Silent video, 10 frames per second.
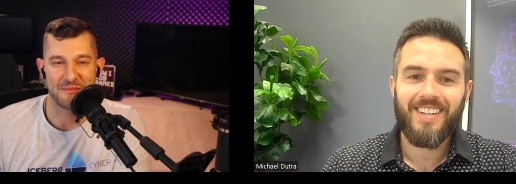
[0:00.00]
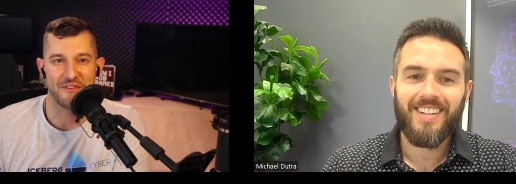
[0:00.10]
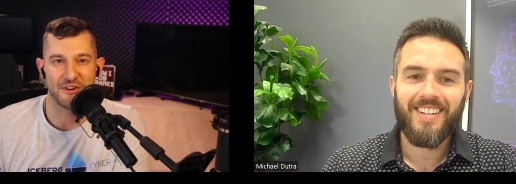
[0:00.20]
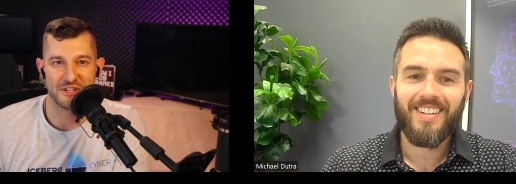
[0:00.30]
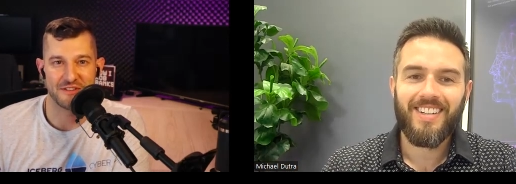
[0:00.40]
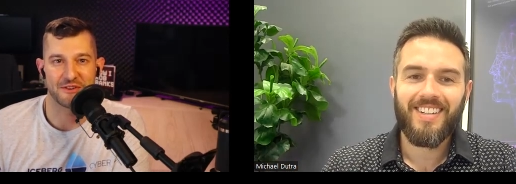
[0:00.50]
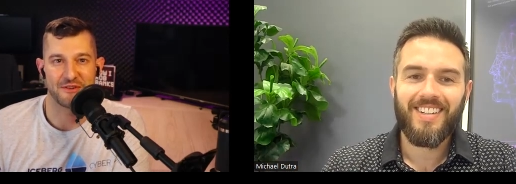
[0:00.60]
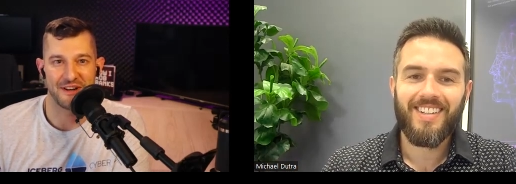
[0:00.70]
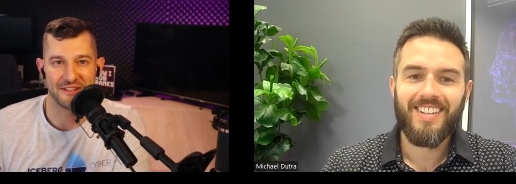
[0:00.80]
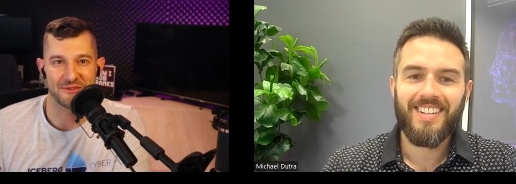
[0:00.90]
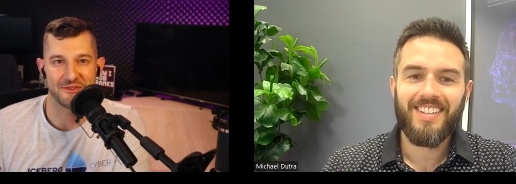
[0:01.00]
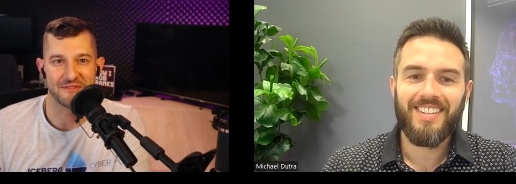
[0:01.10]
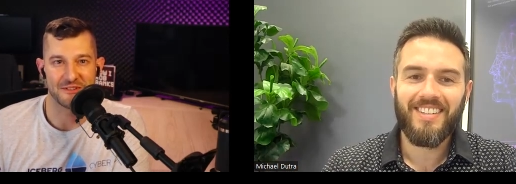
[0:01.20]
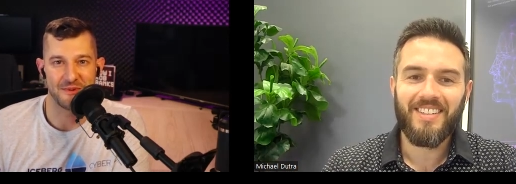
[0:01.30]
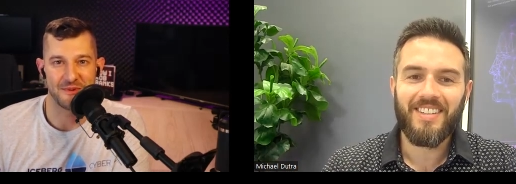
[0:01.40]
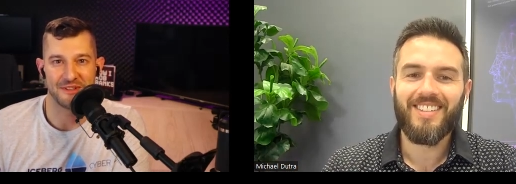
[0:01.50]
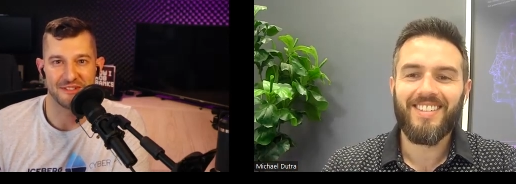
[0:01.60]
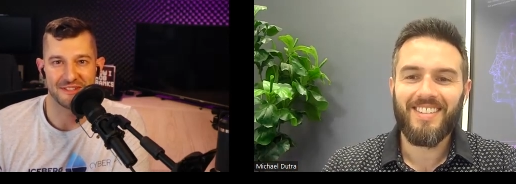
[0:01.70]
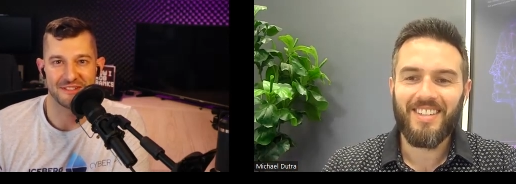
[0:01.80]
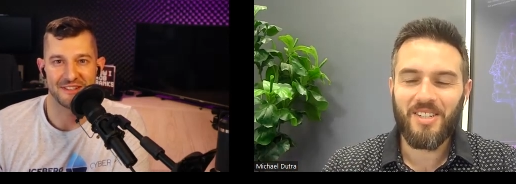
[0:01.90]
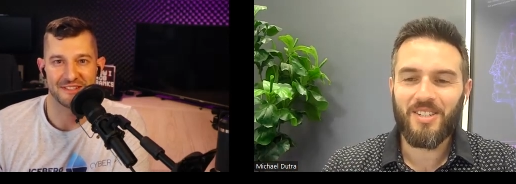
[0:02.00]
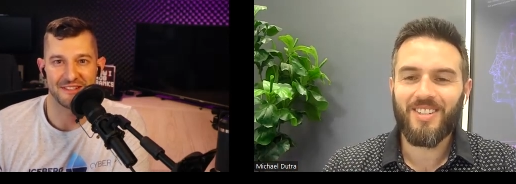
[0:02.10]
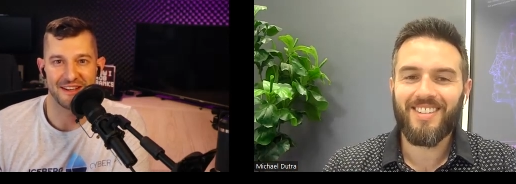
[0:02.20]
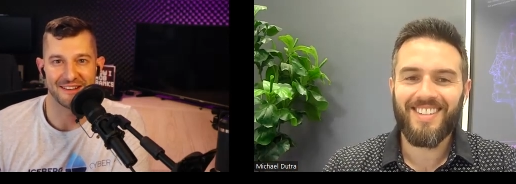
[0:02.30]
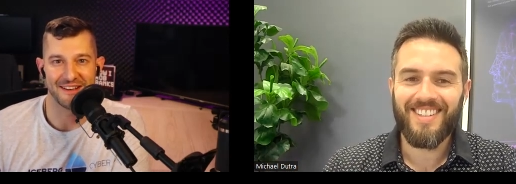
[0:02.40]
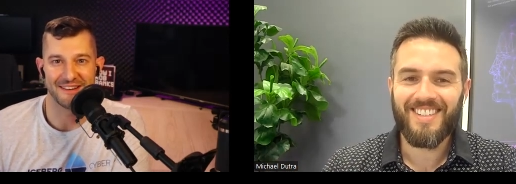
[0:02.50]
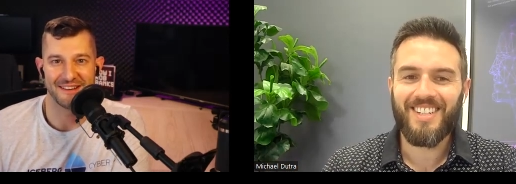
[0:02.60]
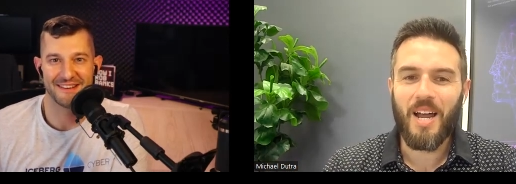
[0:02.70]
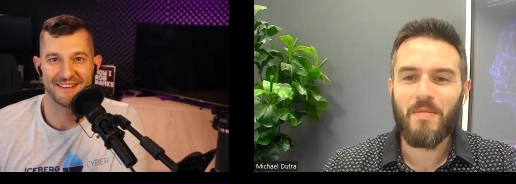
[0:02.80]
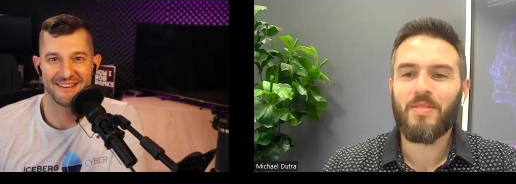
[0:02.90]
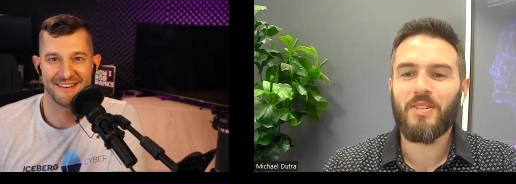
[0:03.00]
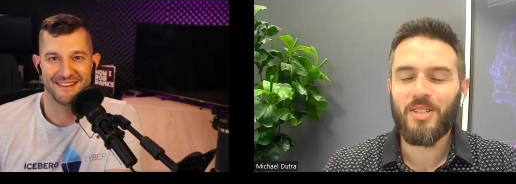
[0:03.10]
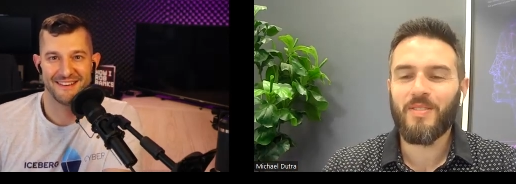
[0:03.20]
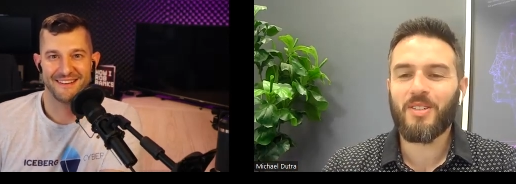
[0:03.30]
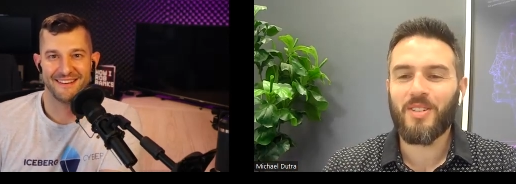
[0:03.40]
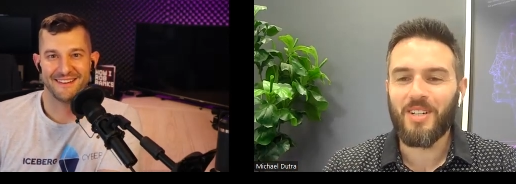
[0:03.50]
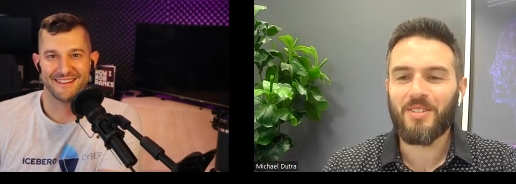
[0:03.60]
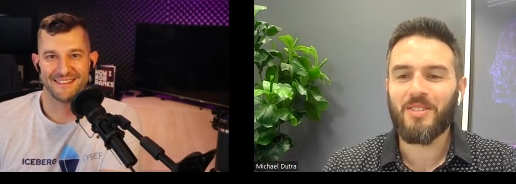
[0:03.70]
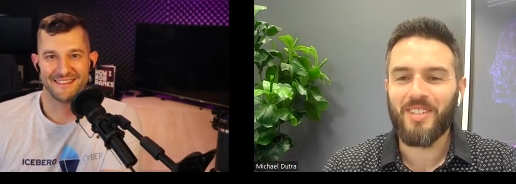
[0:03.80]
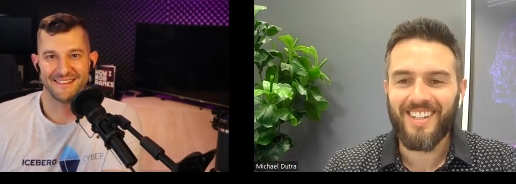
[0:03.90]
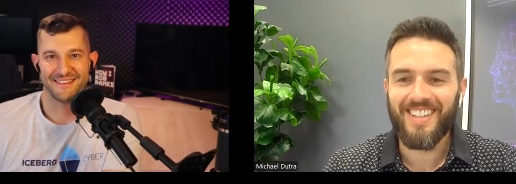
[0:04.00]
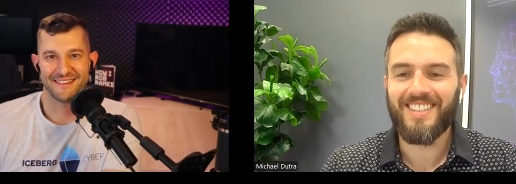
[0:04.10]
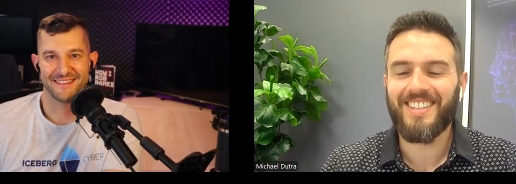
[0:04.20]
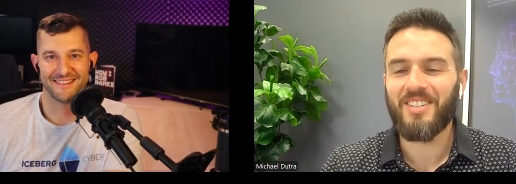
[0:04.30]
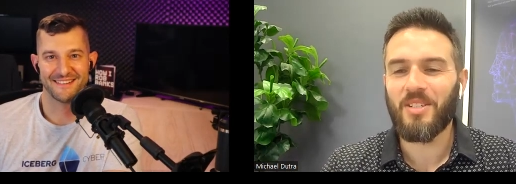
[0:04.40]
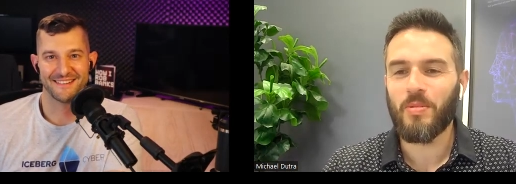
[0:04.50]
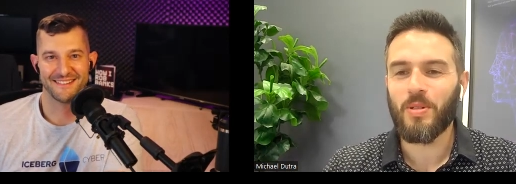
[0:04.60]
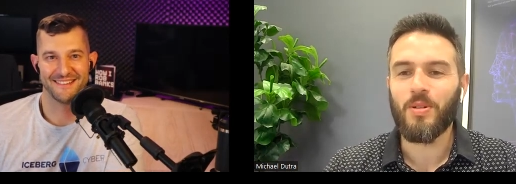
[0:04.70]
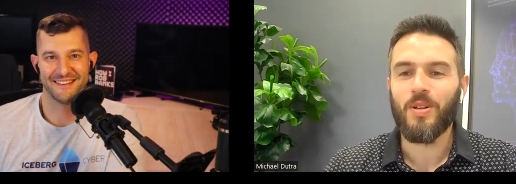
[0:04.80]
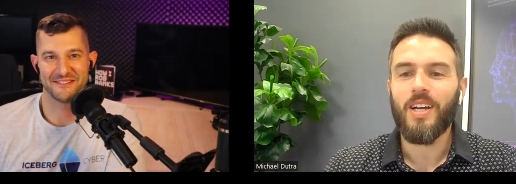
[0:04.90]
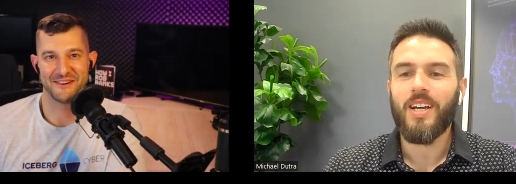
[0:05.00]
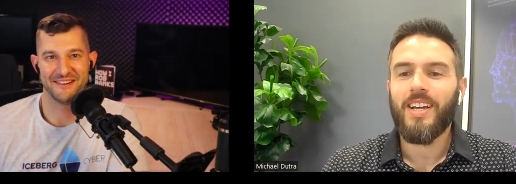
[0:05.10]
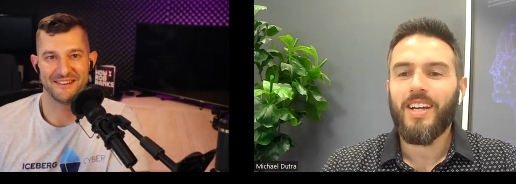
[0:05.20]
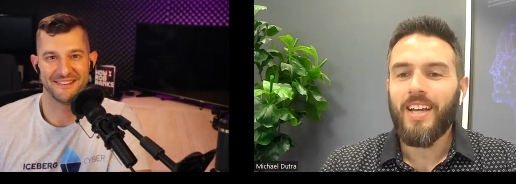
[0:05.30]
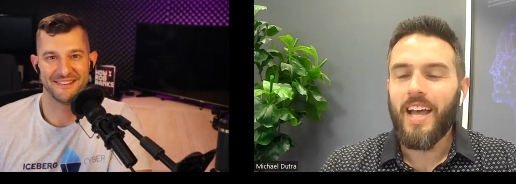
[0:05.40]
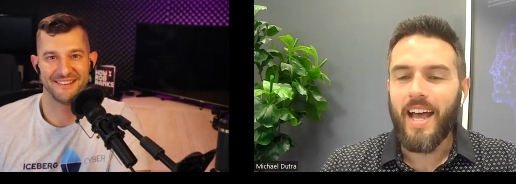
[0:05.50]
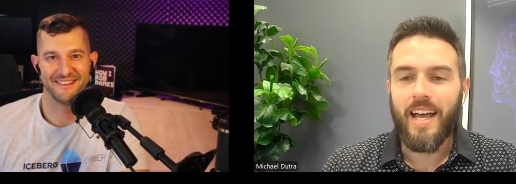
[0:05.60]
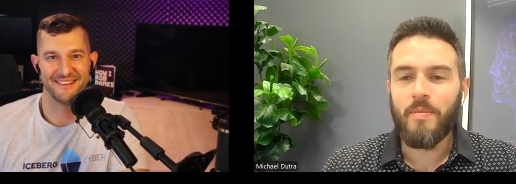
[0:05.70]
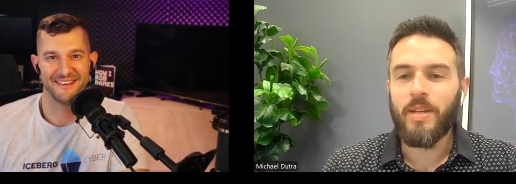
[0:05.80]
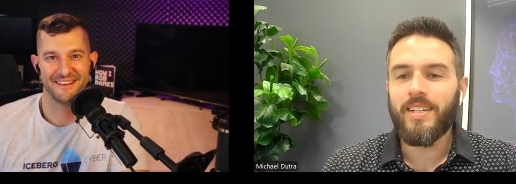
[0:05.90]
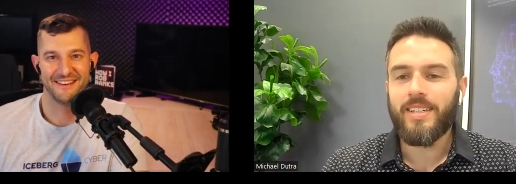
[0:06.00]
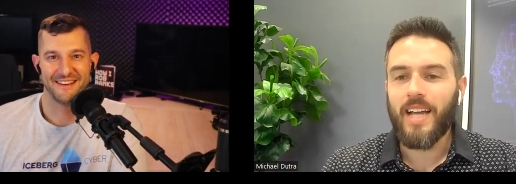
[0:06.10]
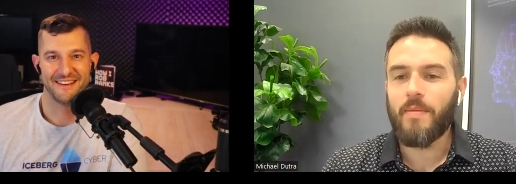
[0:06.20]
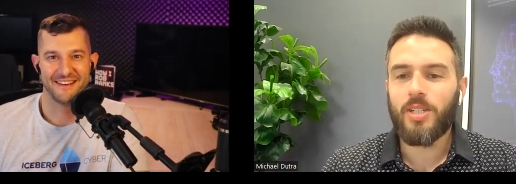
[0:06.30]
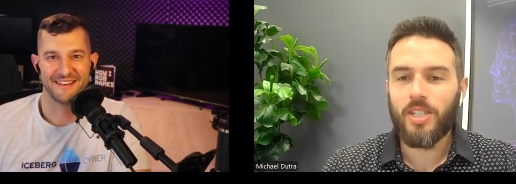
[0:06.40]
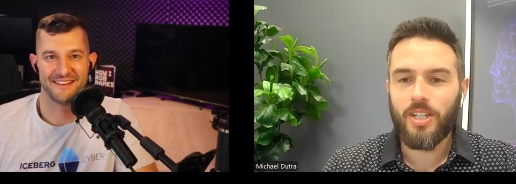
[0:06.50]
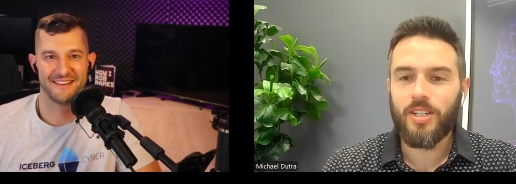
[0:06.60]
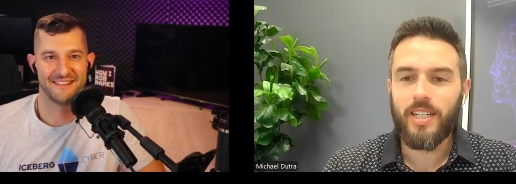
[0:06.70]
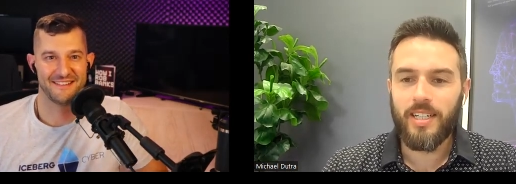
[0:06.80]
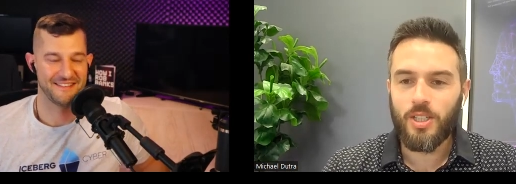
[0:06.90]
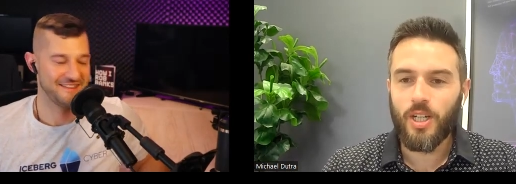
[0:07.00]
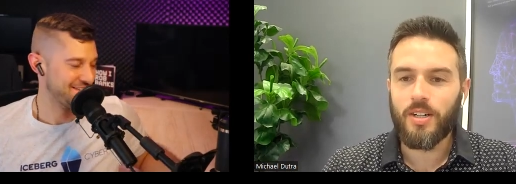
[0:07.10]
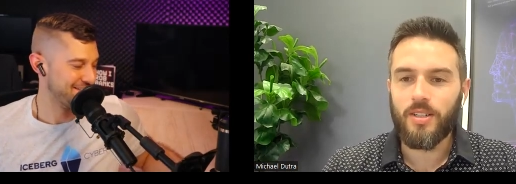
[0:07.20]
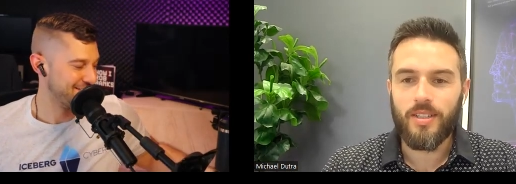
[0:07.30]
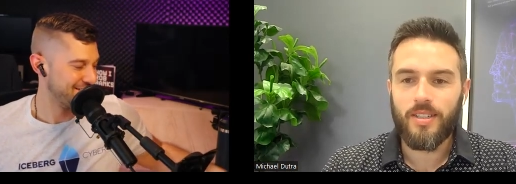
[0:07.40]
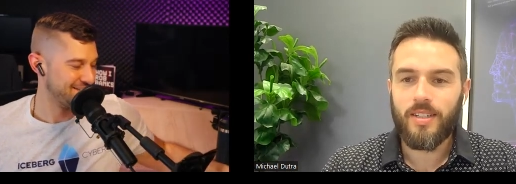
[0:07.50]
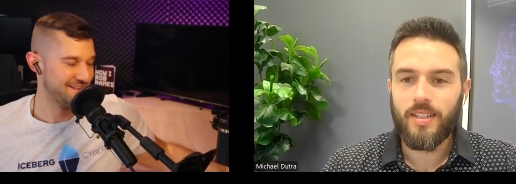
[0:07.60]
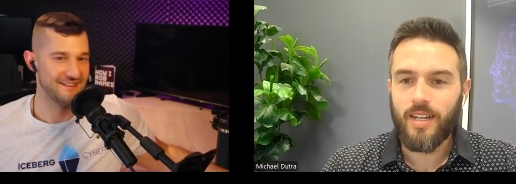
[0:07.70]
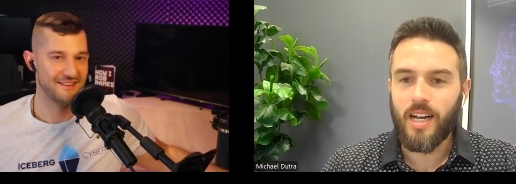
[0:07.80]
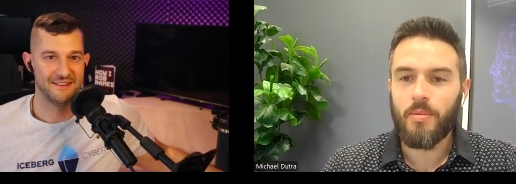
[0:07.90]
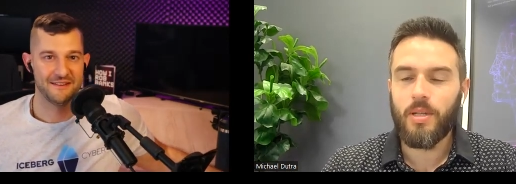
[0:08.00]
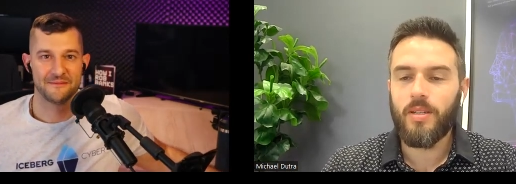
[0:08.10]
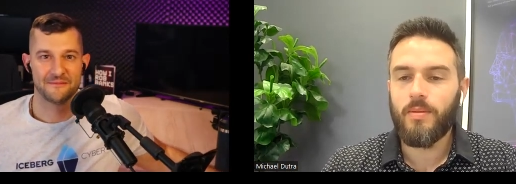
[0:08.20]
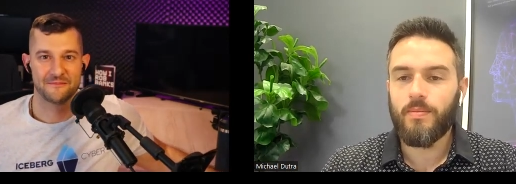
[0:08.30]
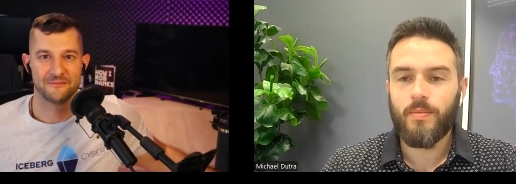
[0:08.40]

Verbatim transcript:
Speaker 1: version of a credit score for small business. That's the, the tagline.
Speaker 2: The cyber version of a credit score. Yeah, that, that's super. That's cool. right. I, I mean, cybersecurity in general is is got to be